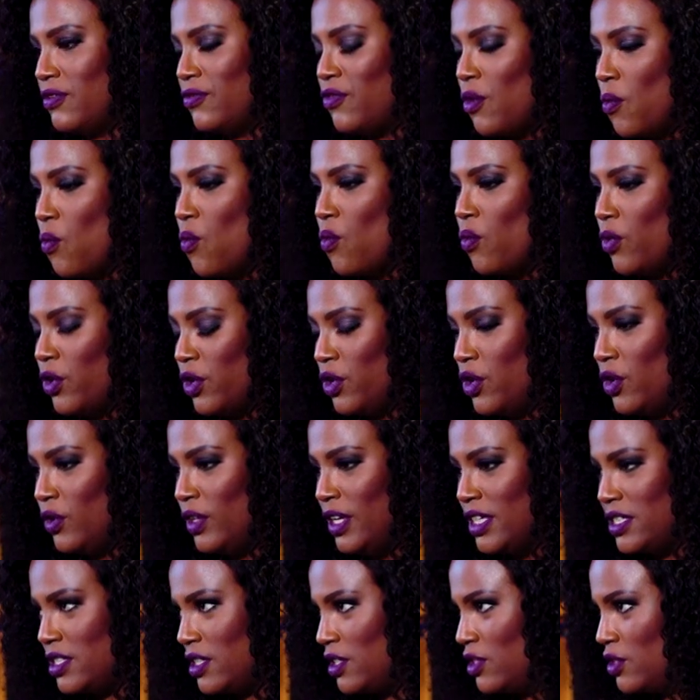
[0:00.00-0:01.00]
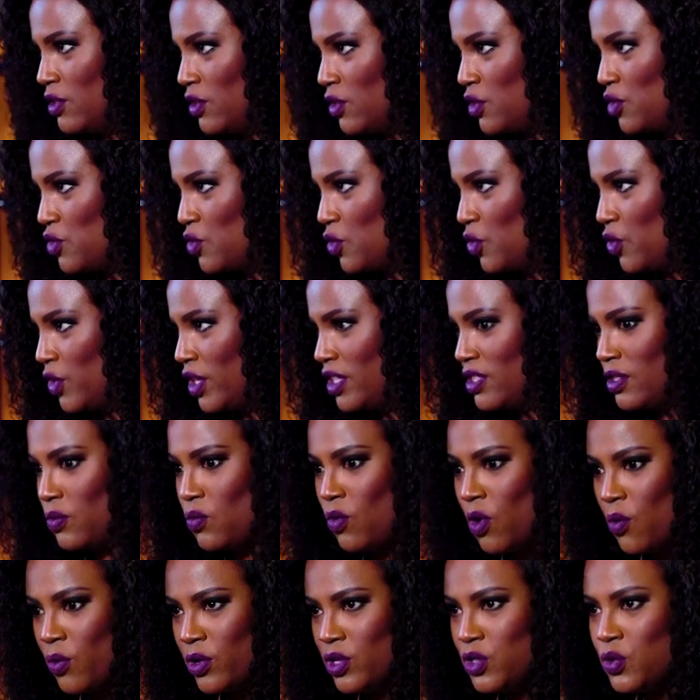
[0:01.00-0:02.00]
from, you know, listening to the stories and
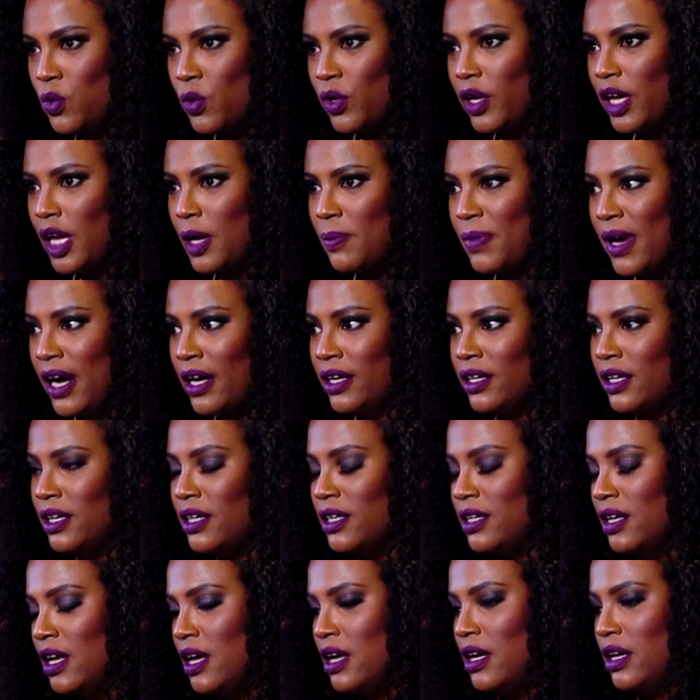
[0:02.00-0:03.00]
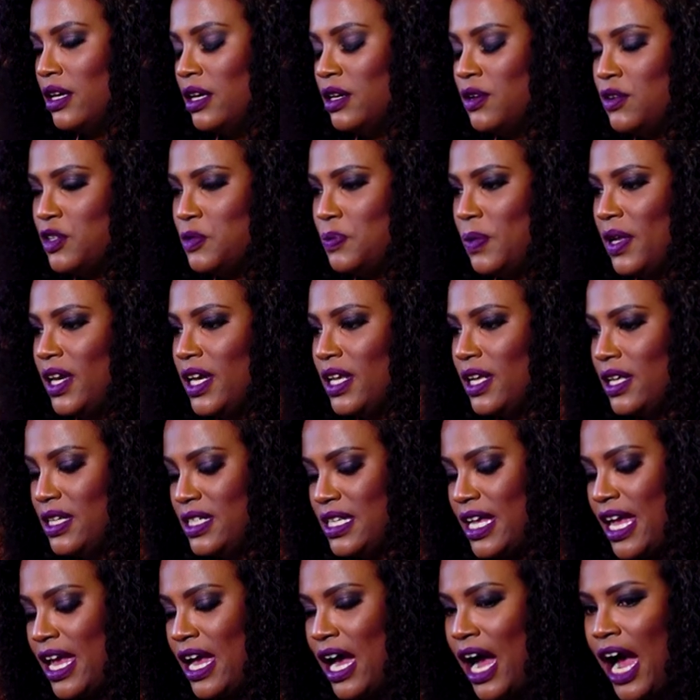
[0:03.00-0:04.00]
what we're talking about and, you know, spending a
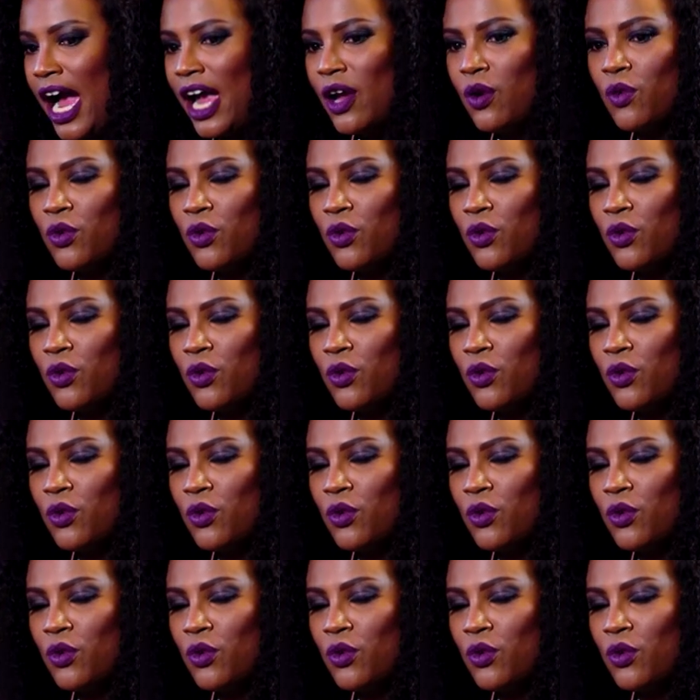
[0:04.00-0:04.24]
day, I